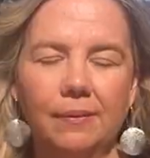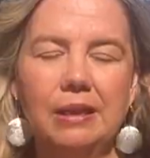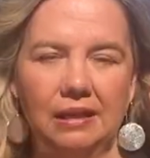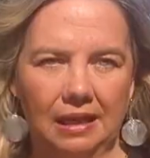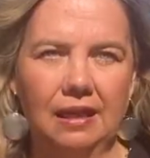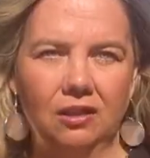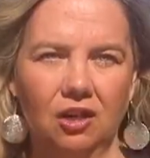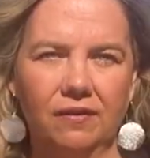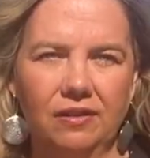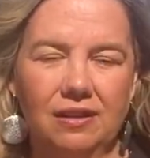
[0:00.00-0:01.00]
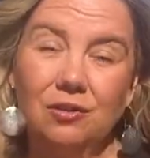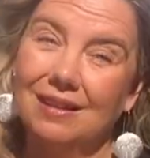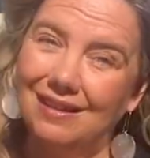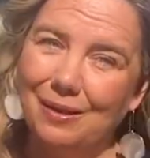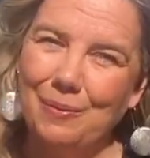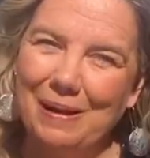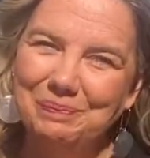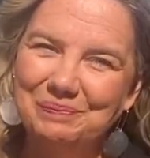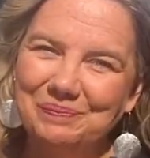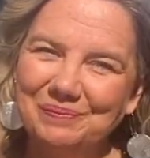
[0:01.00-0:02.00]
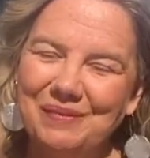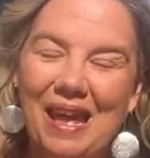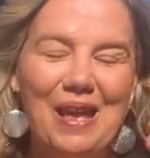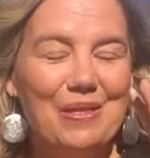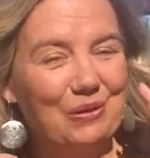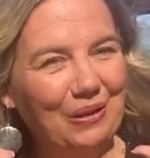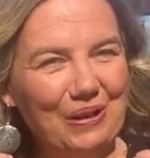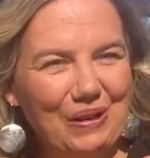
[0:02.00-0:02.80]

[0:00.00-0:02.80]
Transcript: I mean, a lot of coffee. They drink a lot of wine, they drink a